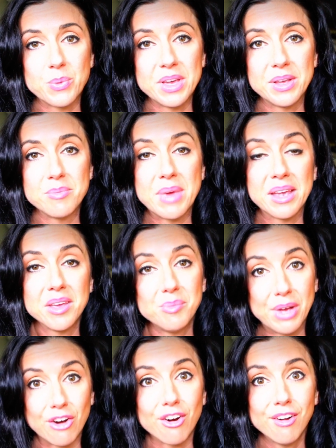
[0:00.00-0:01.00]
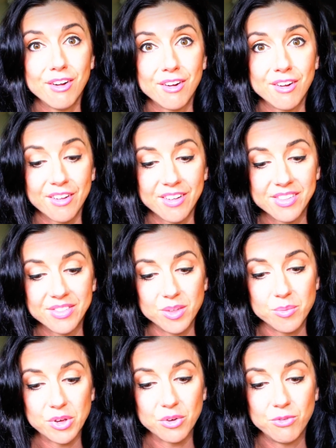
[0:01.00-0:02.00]
we can make it better.
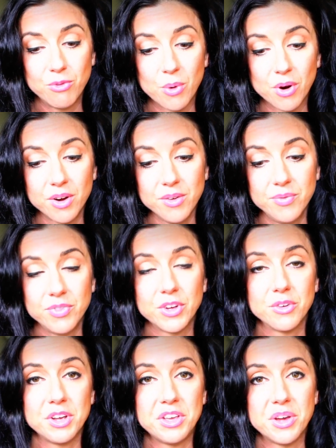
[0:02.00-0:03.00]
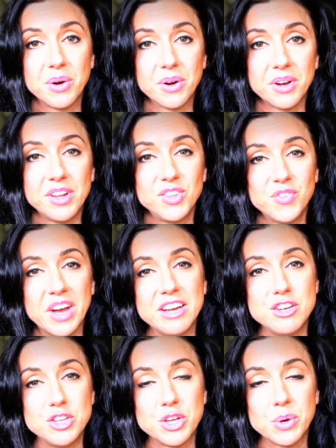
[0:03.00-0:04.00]
The meal 4, the Greek yogurt, is
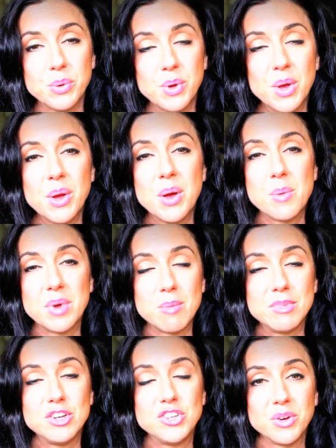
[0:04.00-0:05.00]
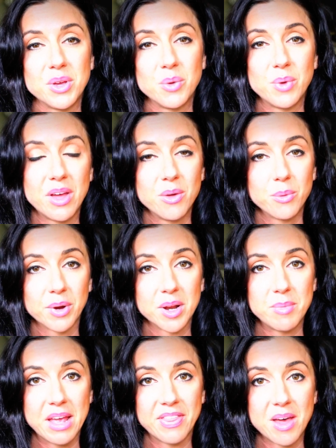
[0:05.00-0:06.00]
fine too, but I'm going to show you a way that we're going
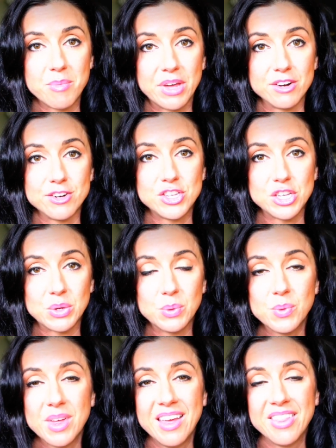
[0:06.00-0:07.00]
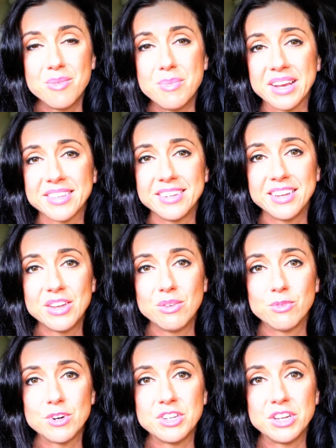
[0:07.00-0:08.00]
to make that better too. The
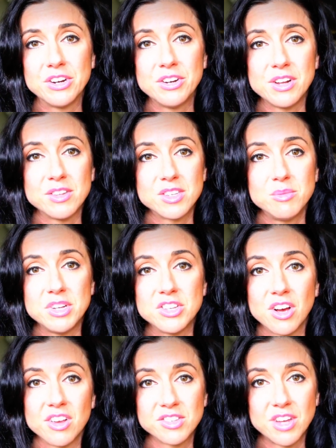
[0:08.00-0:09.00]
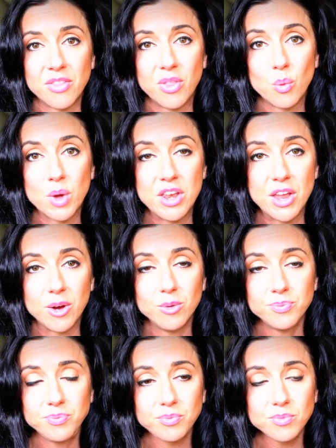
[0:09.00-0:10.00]
Mexican for dinner needs to be tossed out the window.